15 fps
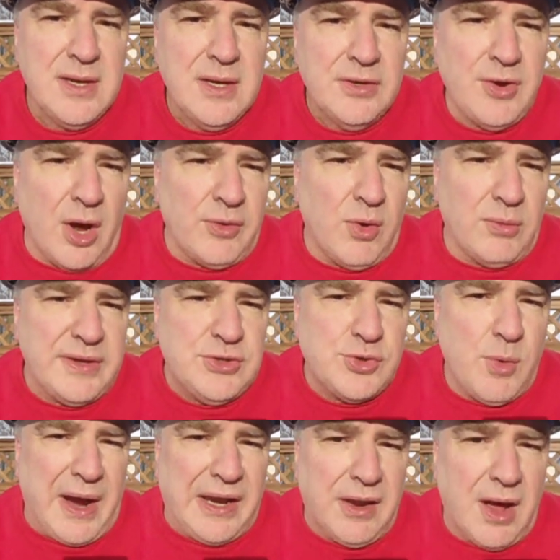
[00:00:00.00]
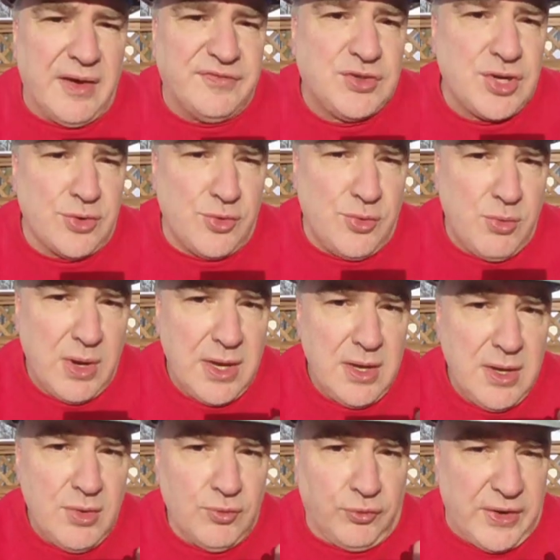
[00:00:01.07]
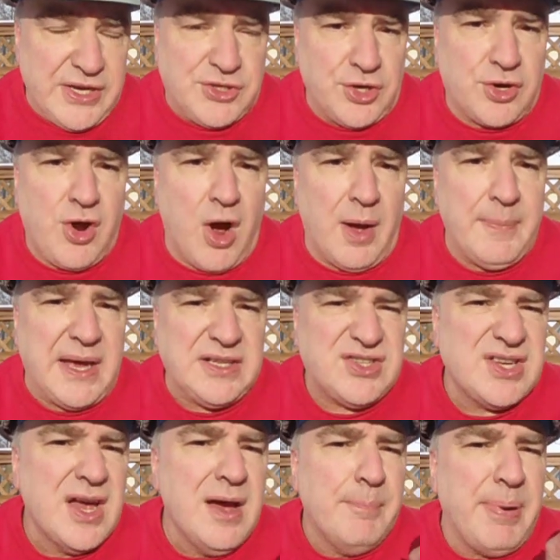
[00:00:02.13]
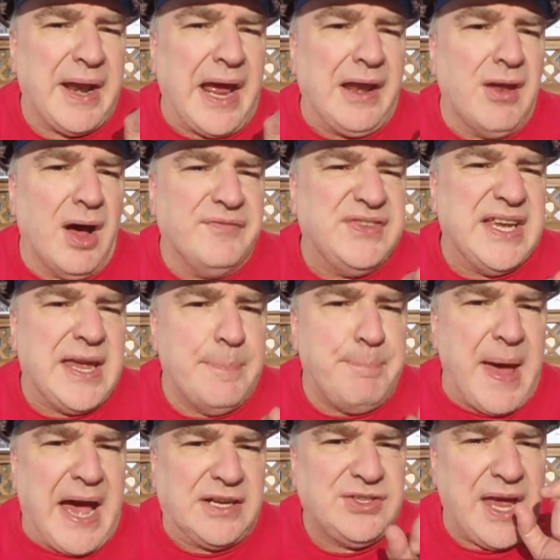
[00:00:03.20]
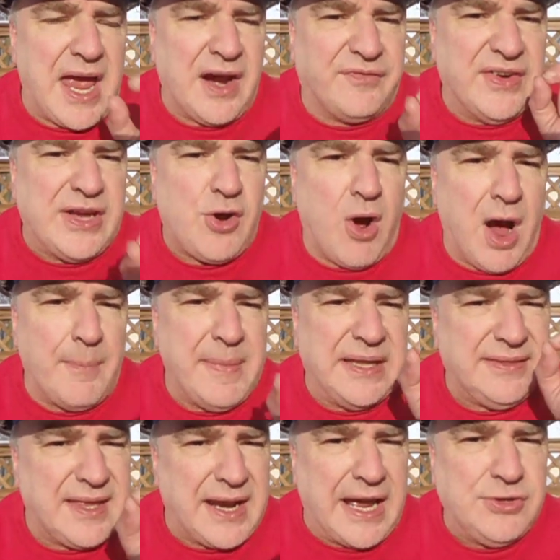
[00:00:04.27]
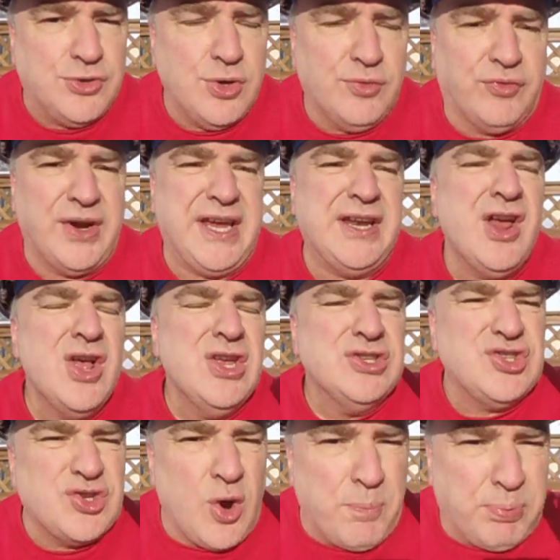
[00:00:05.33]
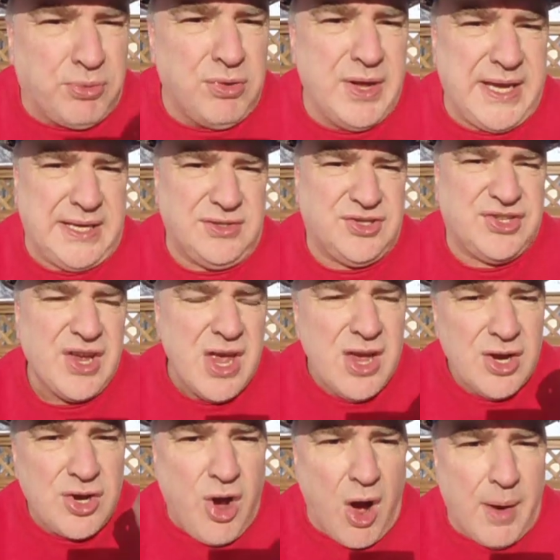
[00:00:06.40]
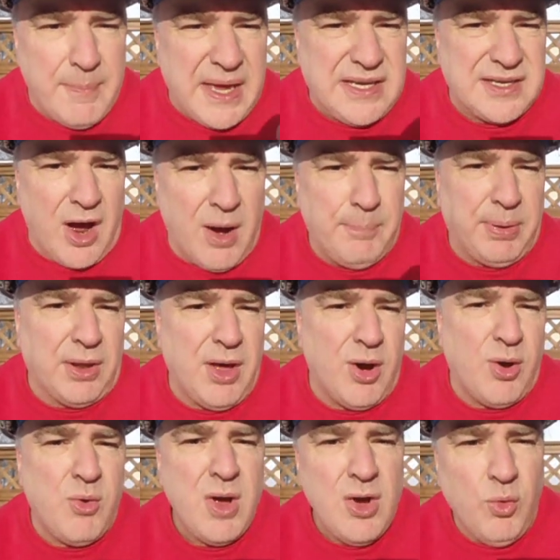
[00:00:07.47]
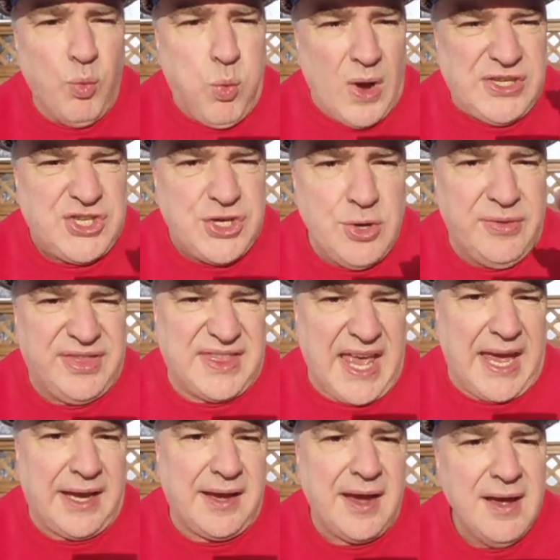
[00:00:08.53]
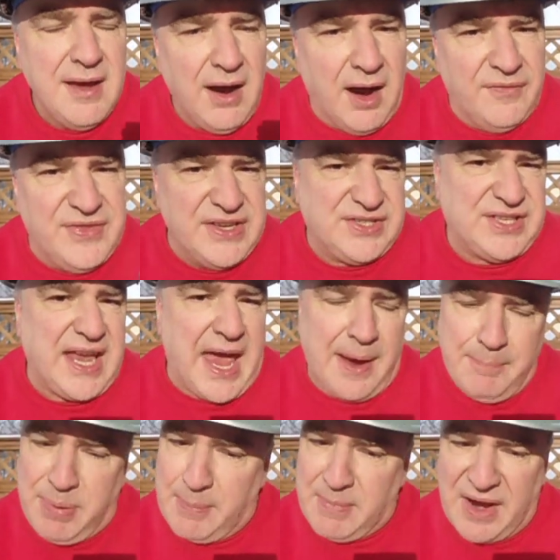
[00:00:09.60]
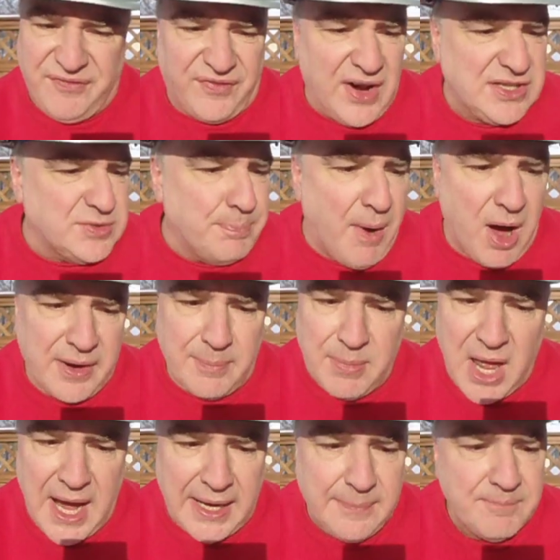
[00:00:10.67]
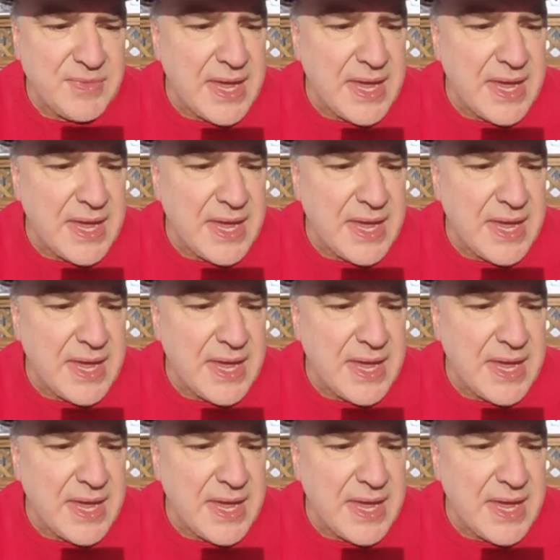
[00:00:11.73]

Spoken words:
not only do I love to read your comments, but I love to get back to every comment that I do read. So please, comment down below what you think of this game. But my friends, bottom line,